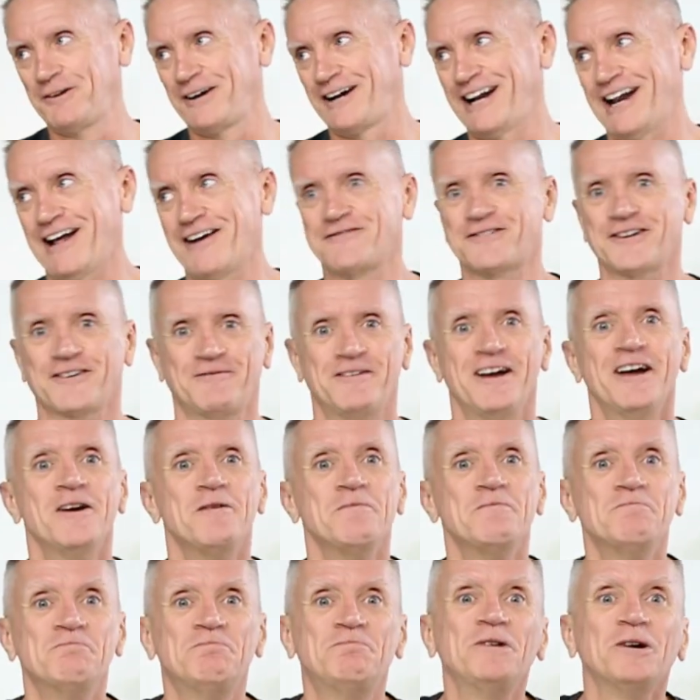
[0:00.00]
We're gonna have to
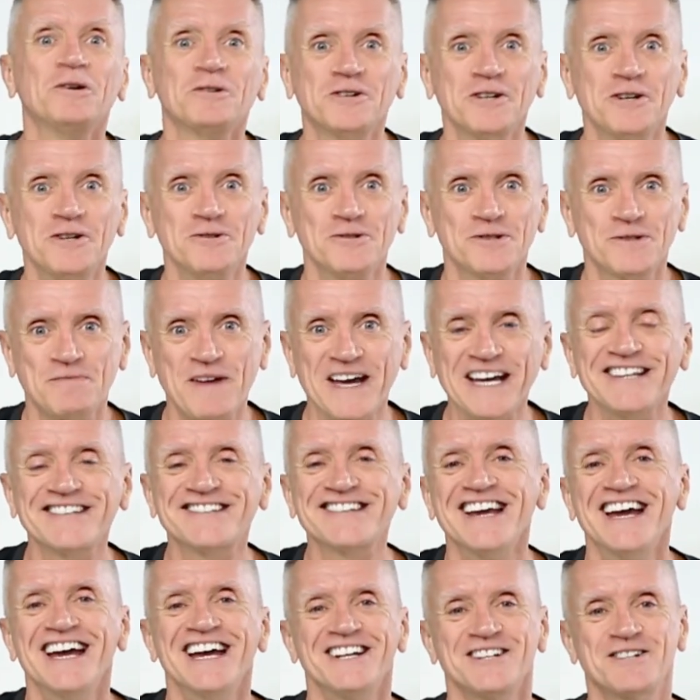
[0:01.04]
build a new space
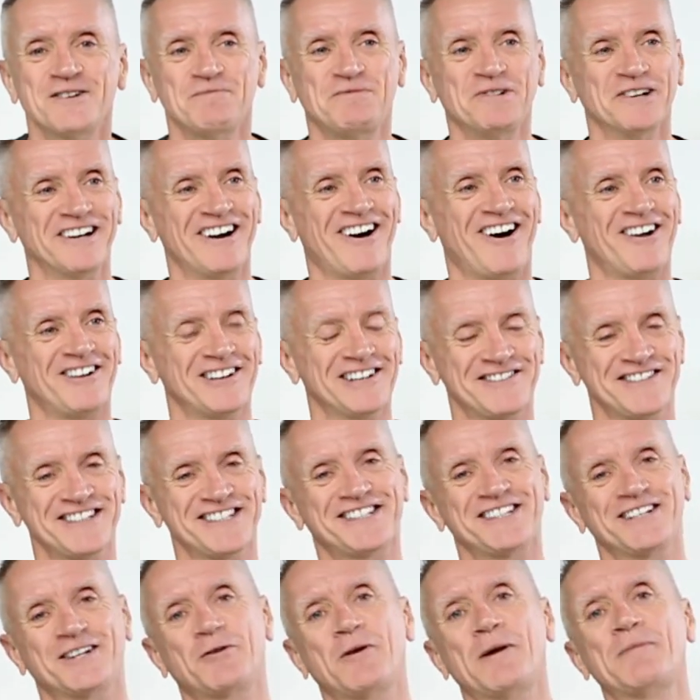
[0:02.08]
to put all of
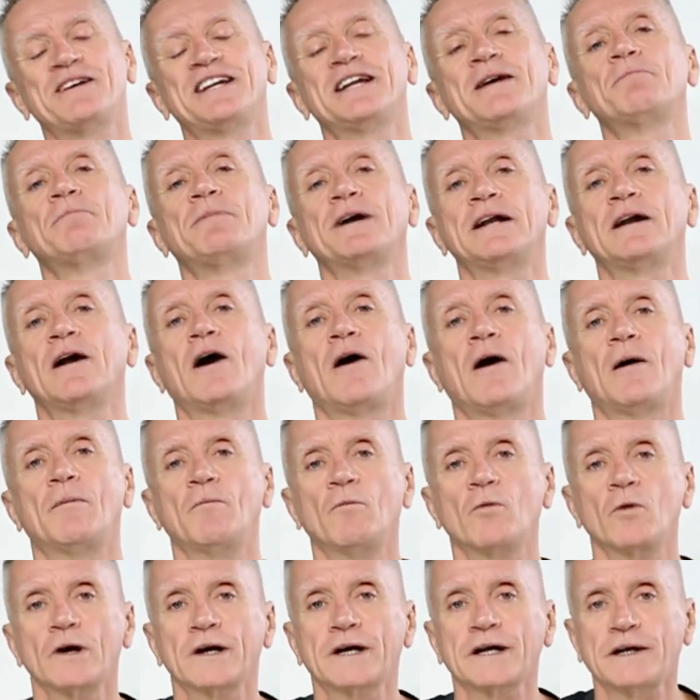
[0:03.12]
this equipment in, but um,
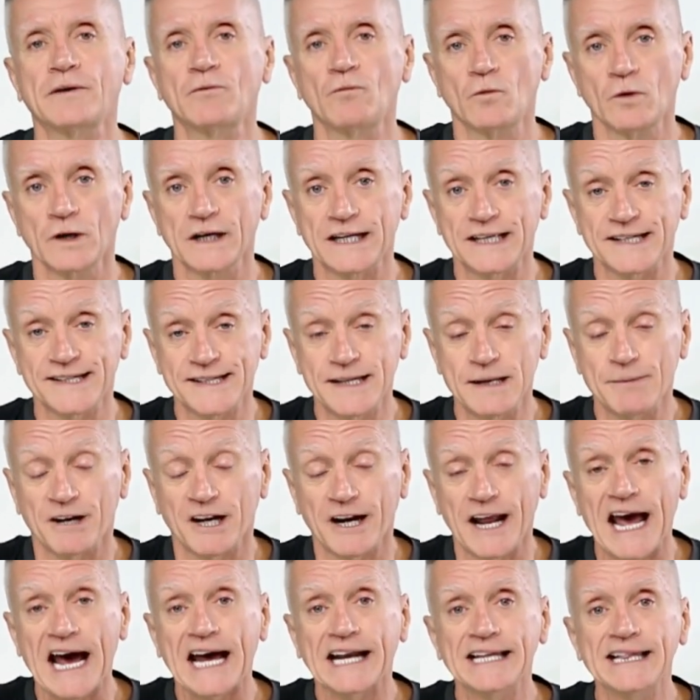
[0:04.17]
we're gonna we're gonna see about
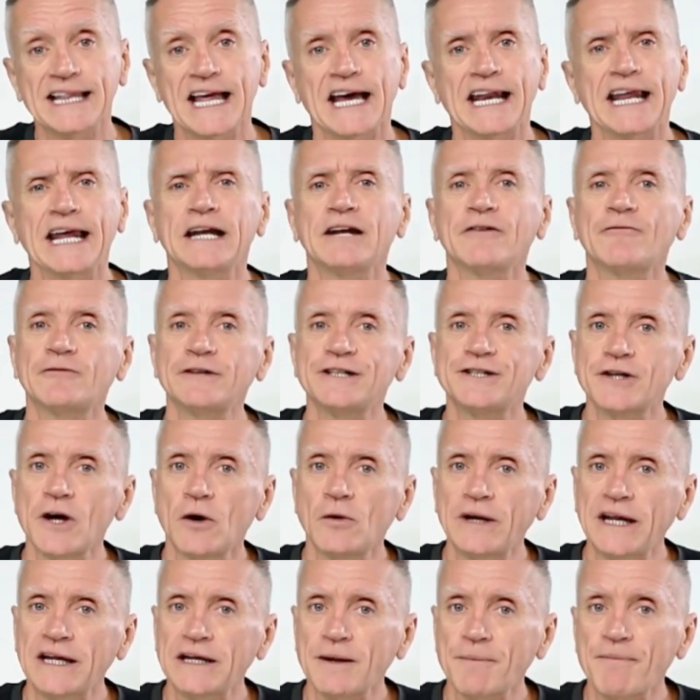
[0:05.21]
adding that. And if we
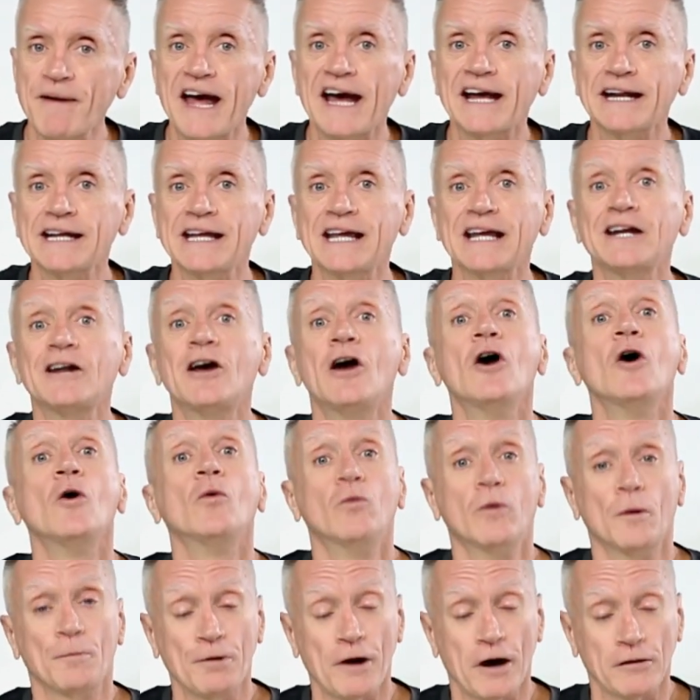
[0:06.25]
don't end up adding it,
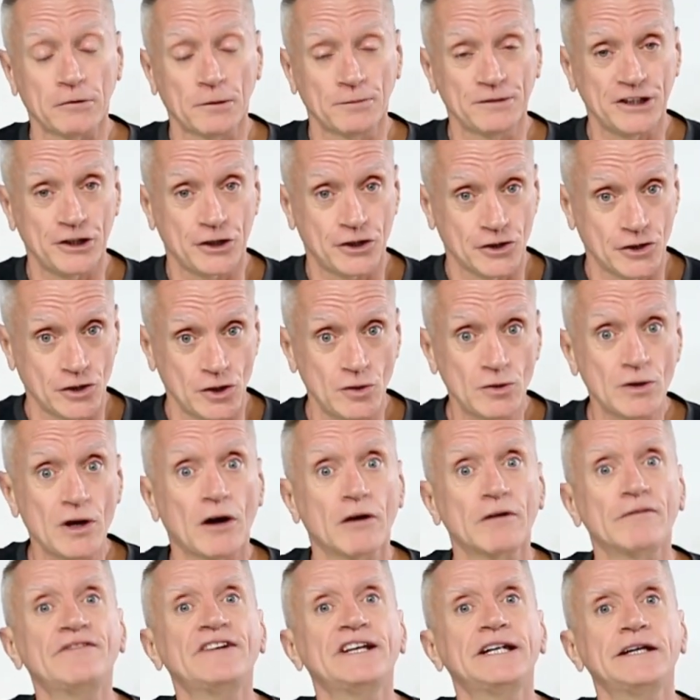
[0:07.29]
we'll probably shoot
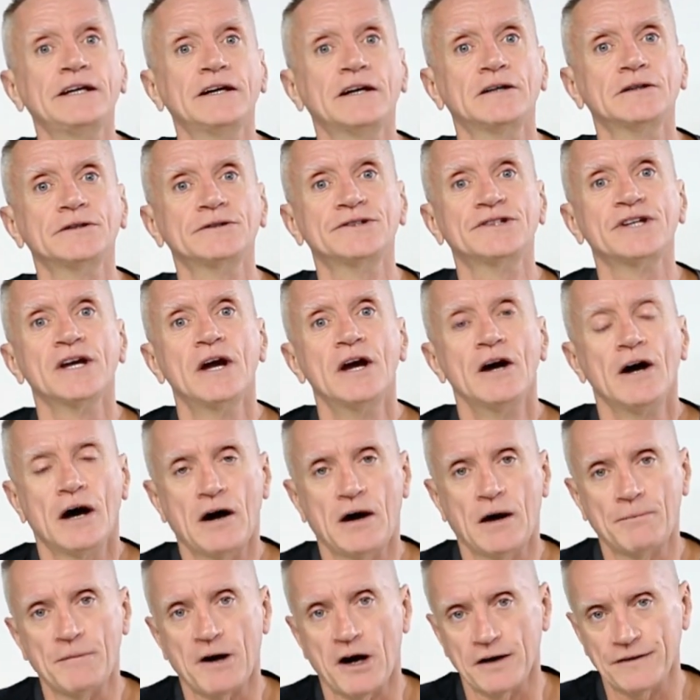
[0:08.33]
our videos
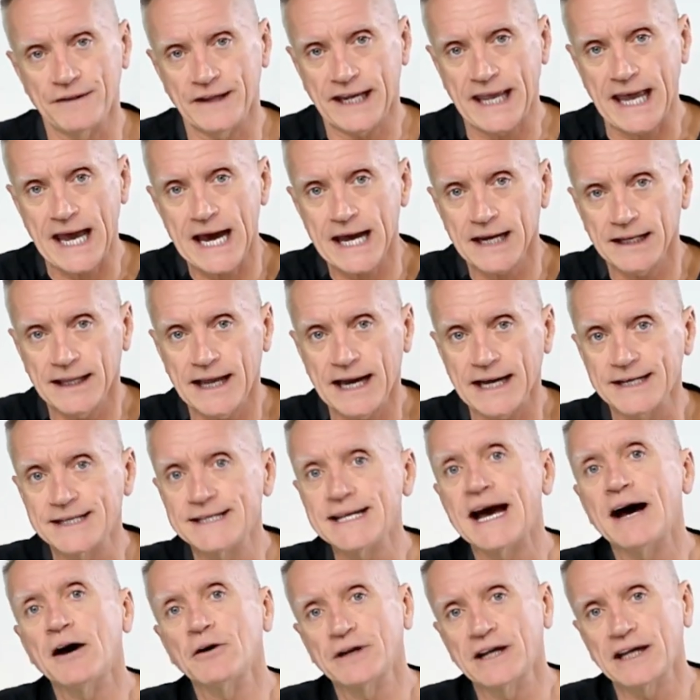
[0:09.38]
um, on the Cadillac
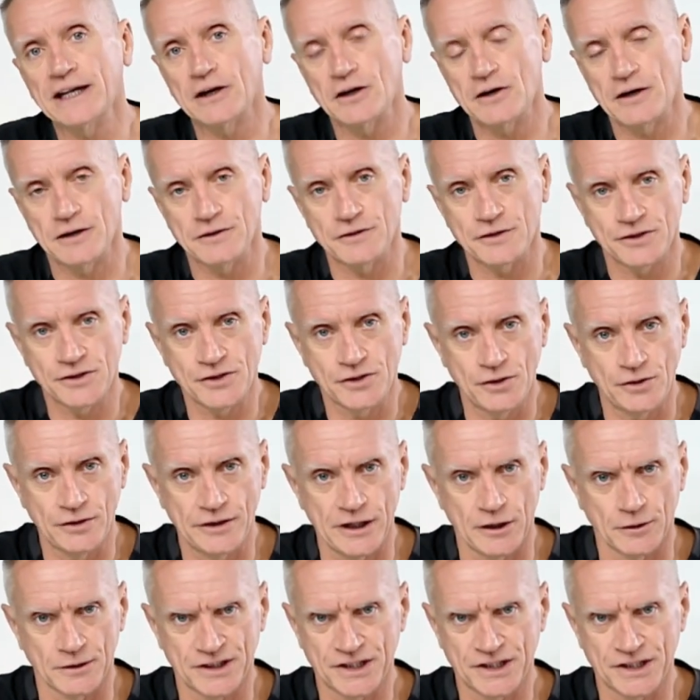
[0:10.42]
down at our other studio.